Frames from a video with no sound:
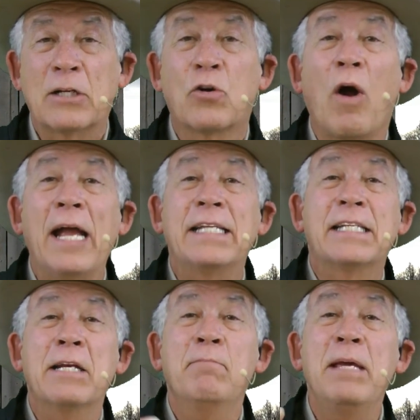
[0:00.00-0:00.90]

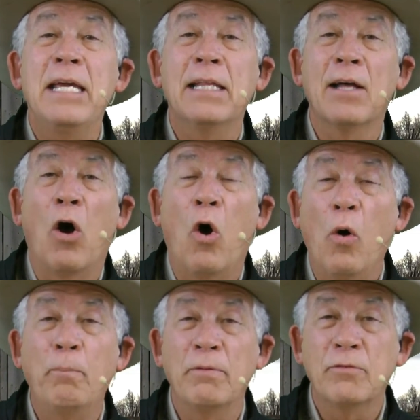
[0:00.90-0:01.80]
Christ in me, the
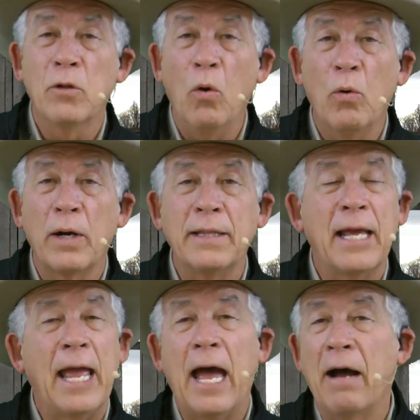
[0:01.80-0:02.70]
hope of glory.
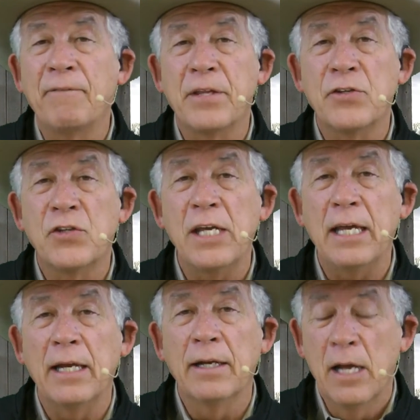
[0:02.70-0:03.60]
They have to
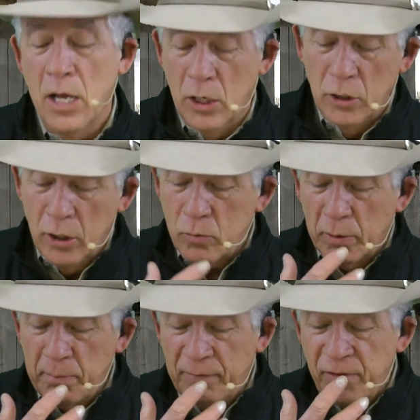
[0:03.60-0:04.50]
see it. Look
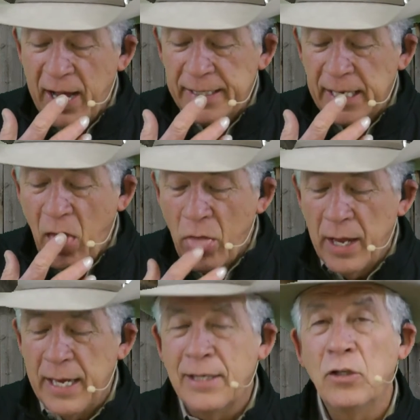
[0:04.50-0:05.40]
with me finally
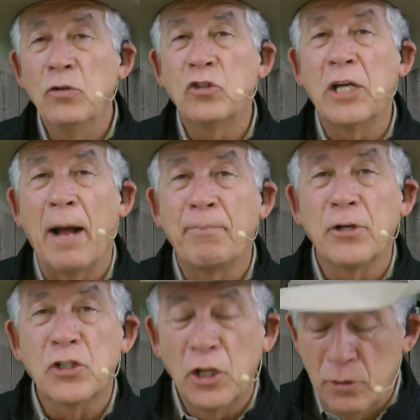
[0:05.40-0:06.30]
in Luke
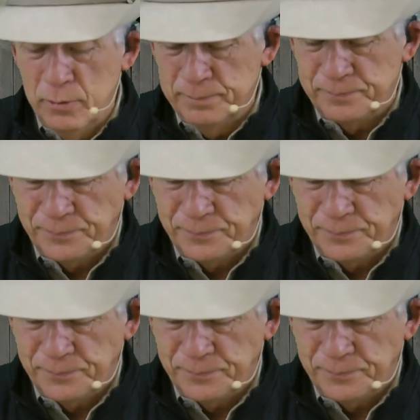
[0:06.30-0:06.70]
chapter 2.